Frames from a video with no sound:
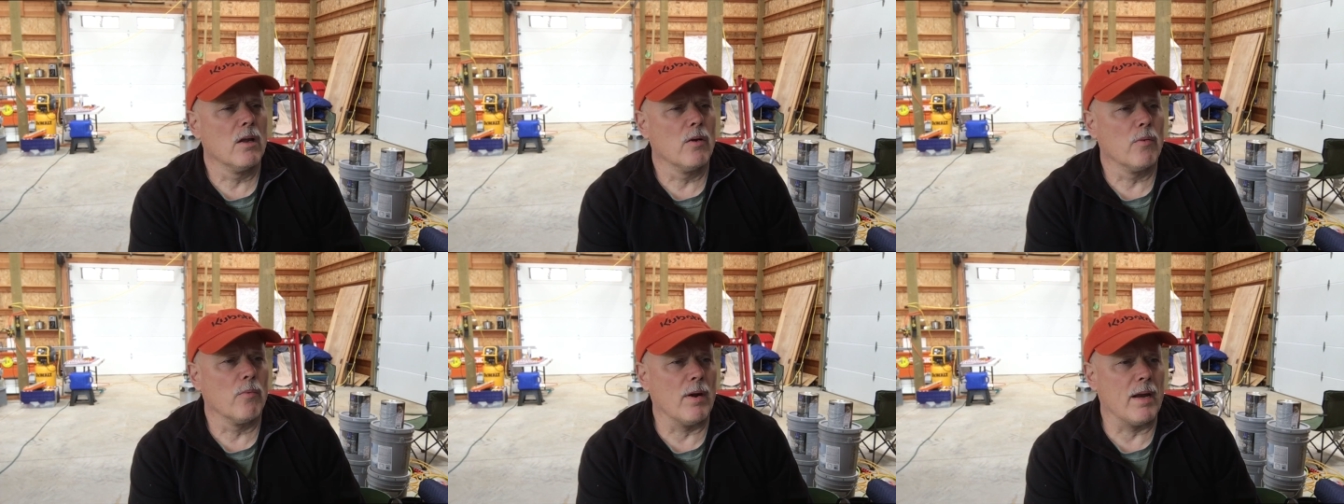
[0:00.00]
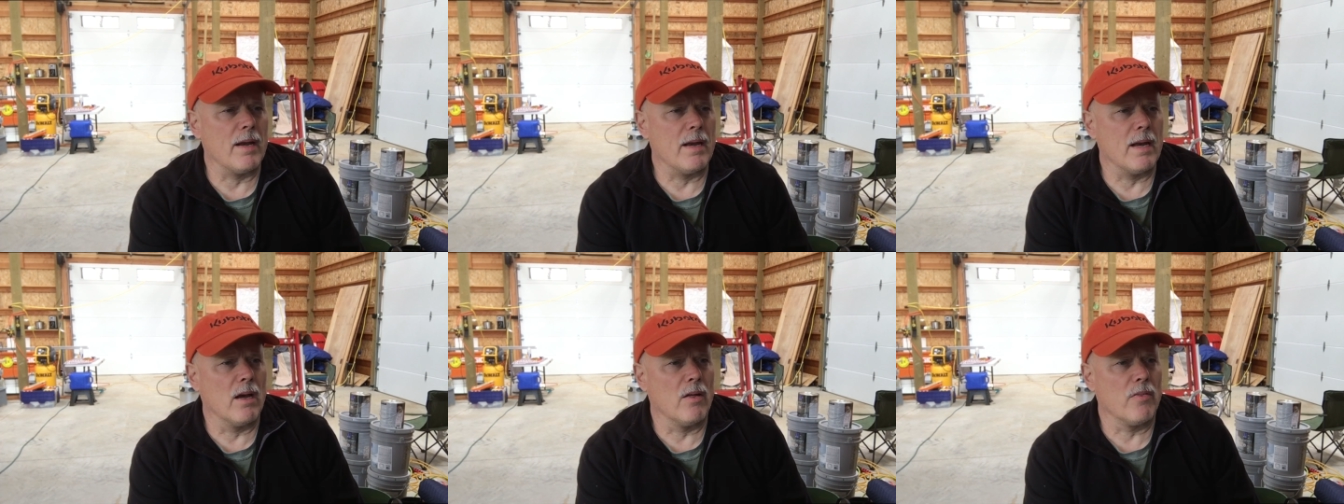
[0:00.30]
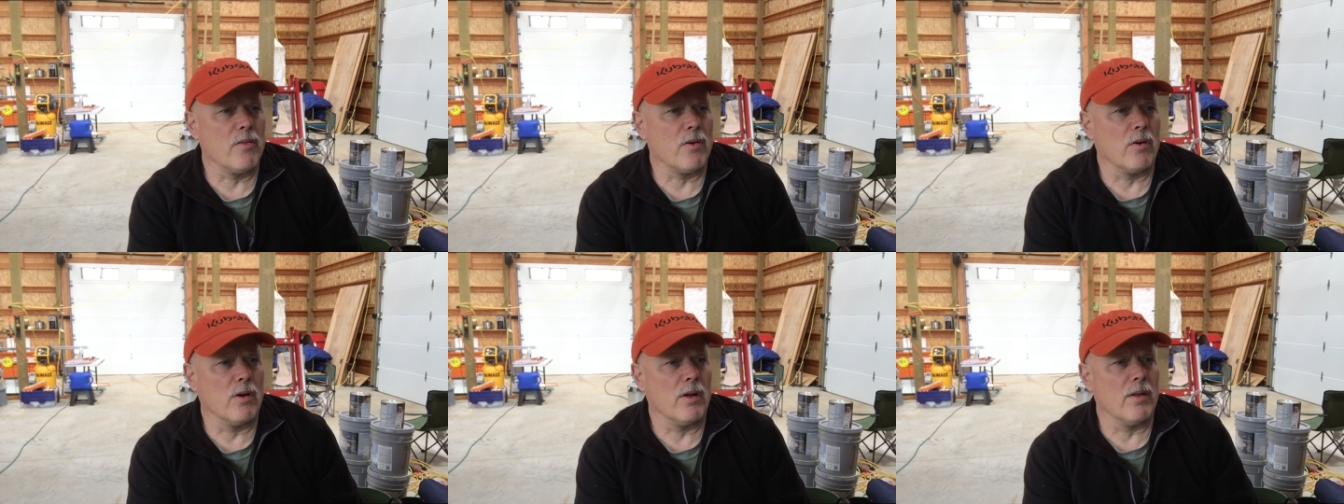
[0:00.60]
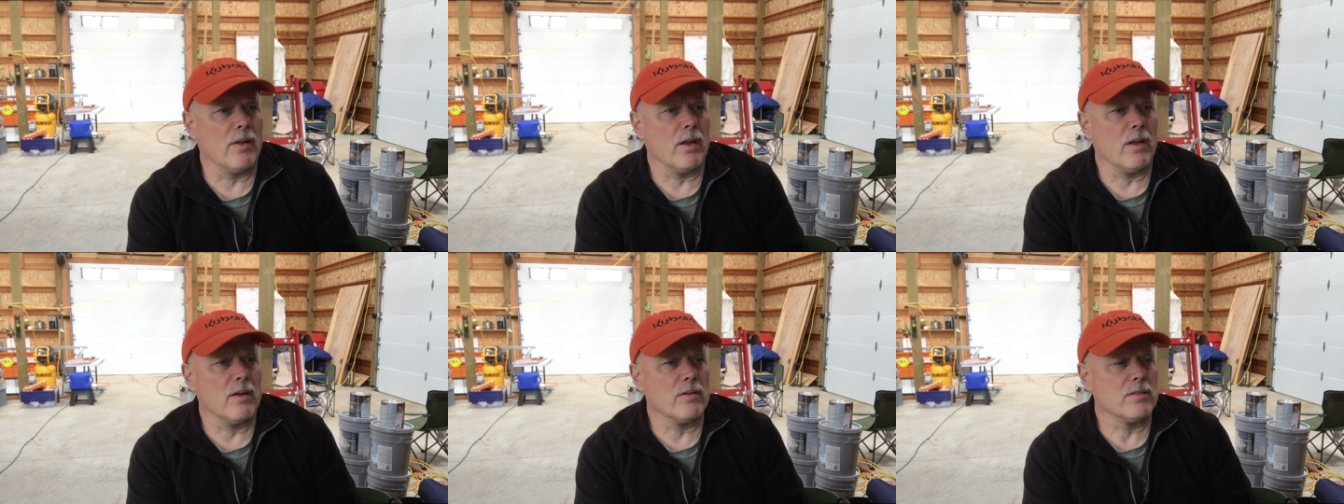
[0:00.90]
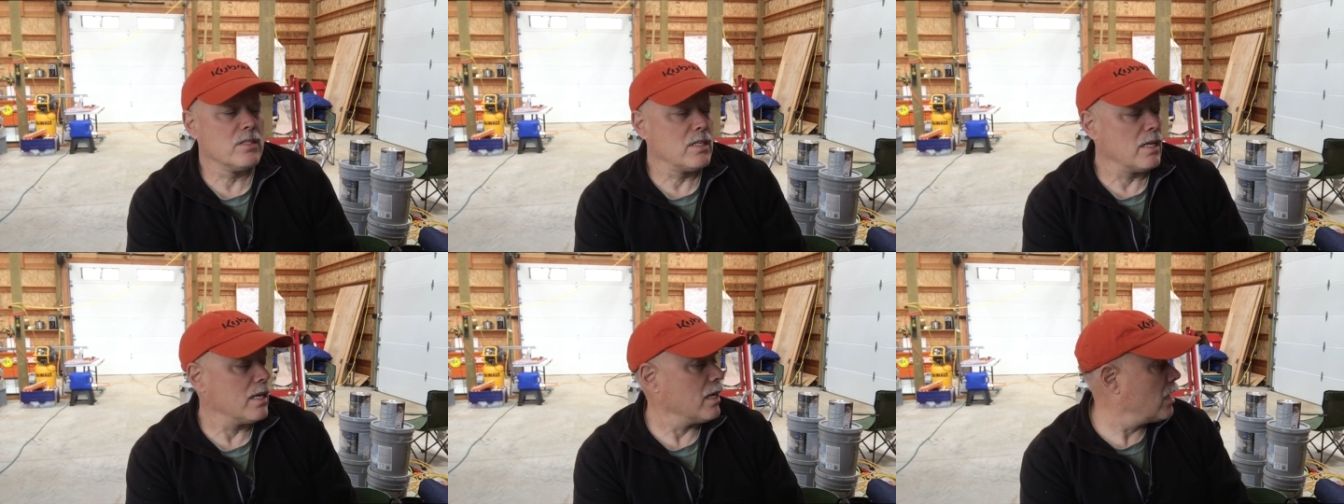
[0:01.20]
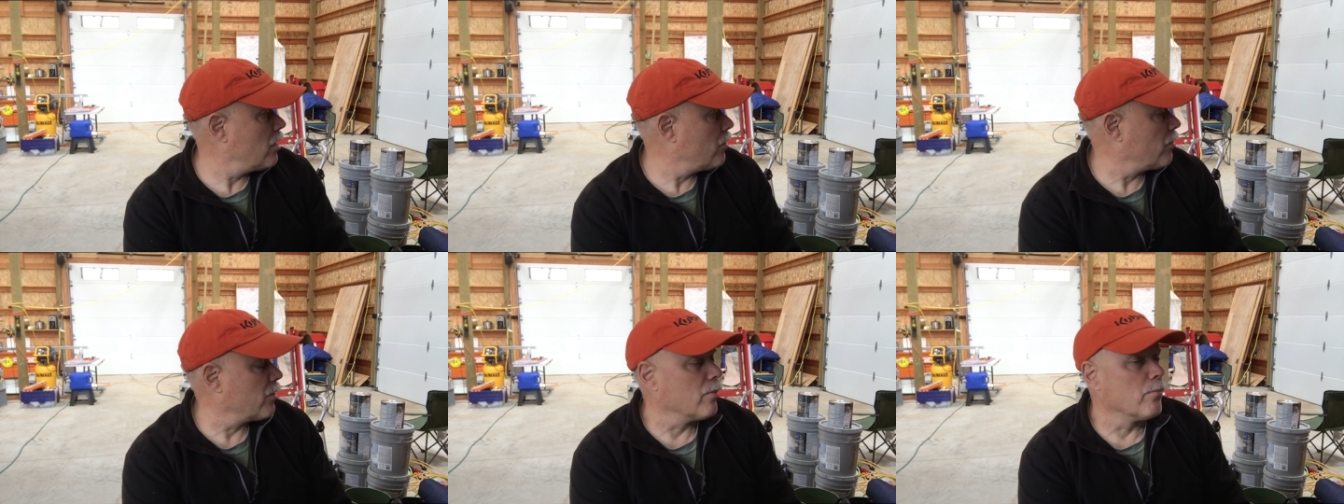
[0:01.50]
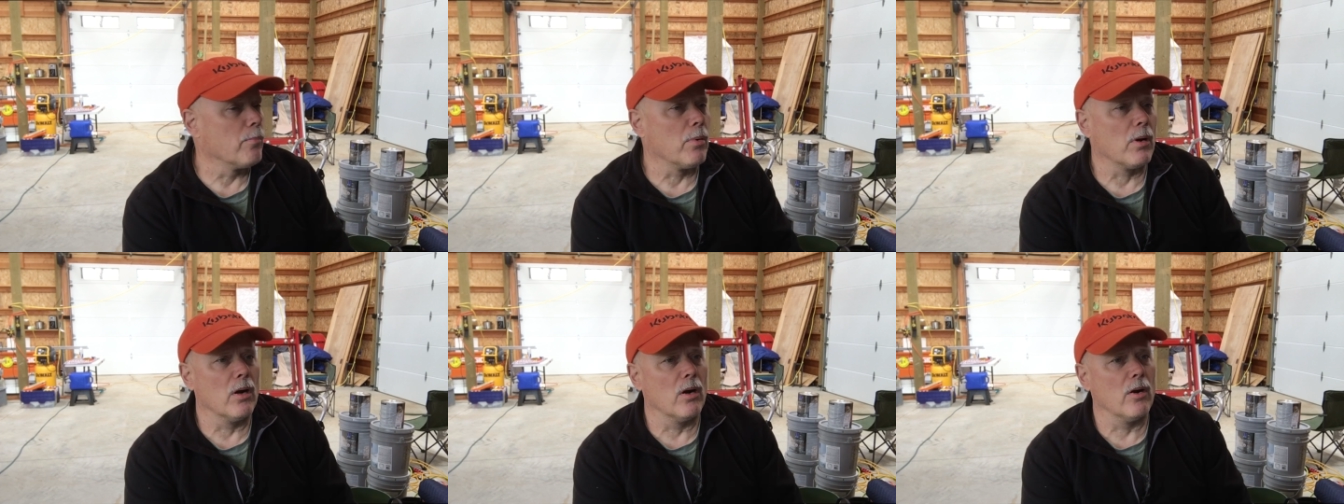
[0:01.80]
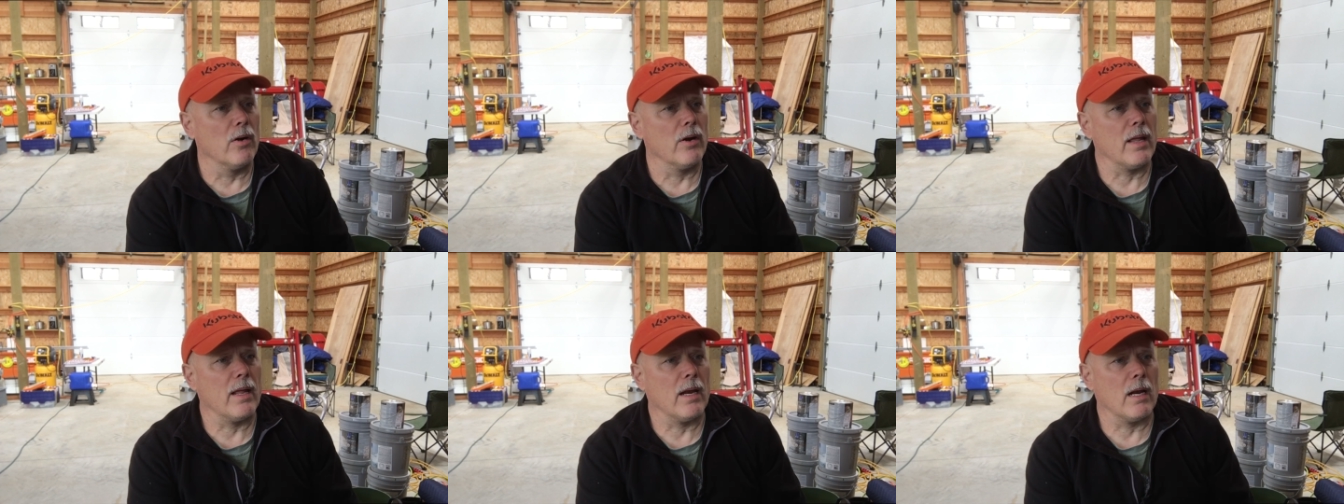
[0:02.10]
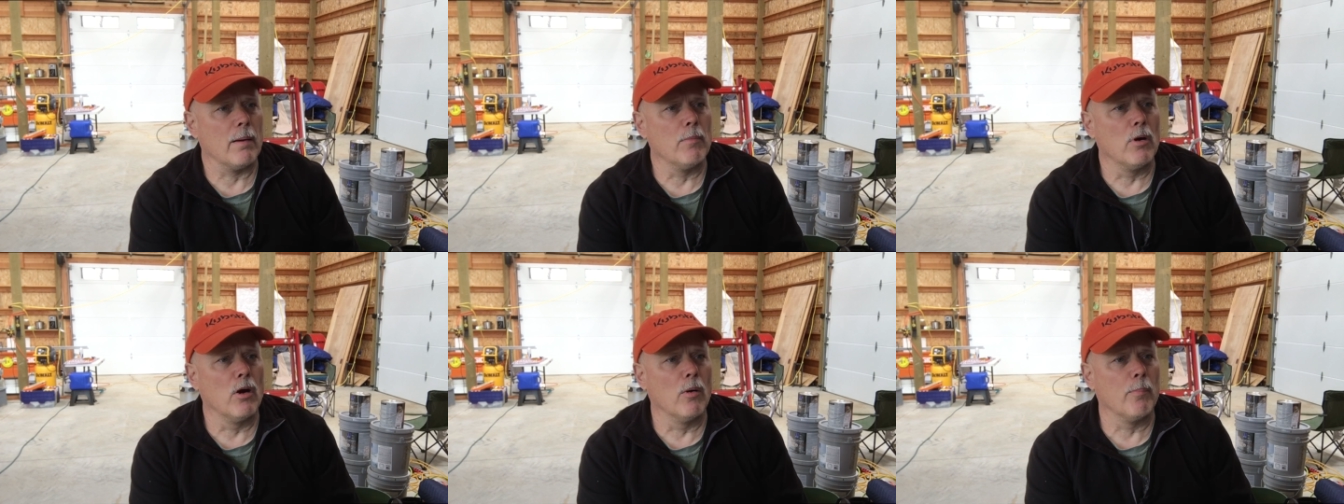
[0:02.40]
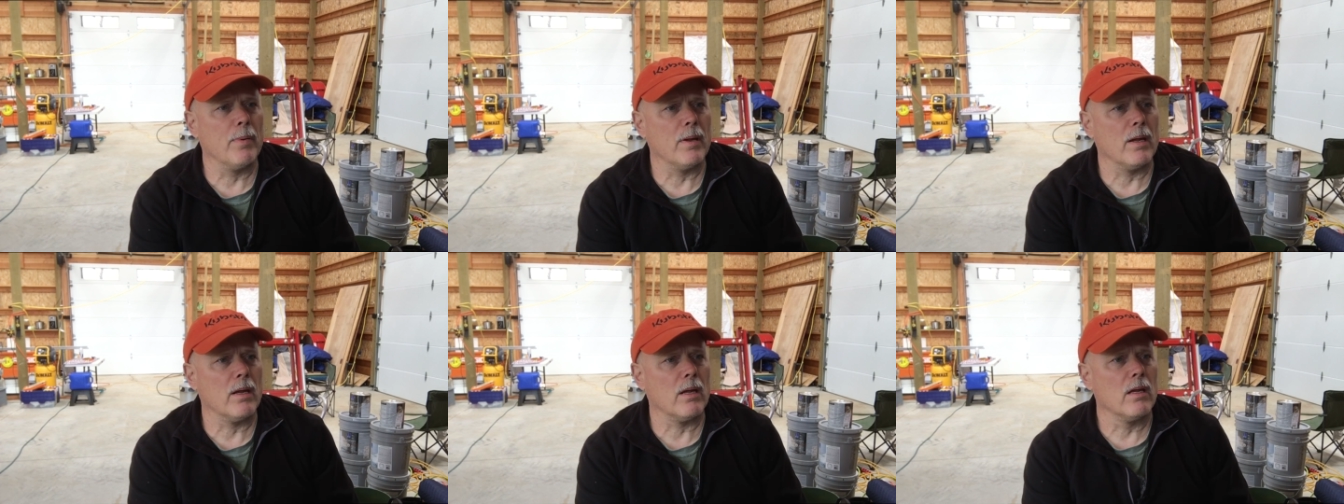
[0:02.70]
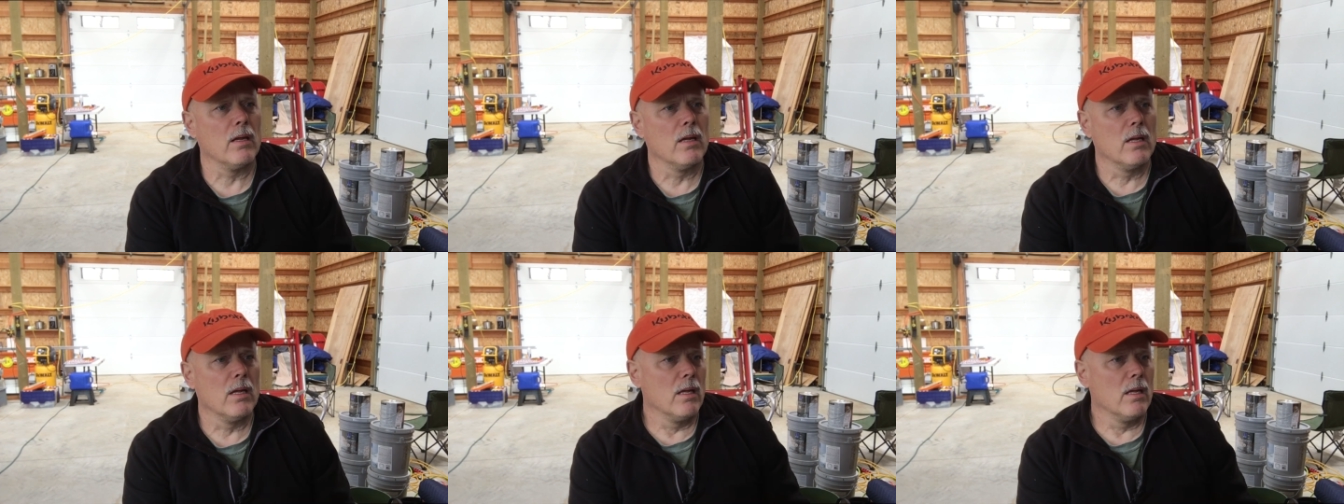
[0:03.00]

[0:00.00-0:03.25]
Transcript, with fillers: Right now they're on, sitting here in the barn and I'm hoping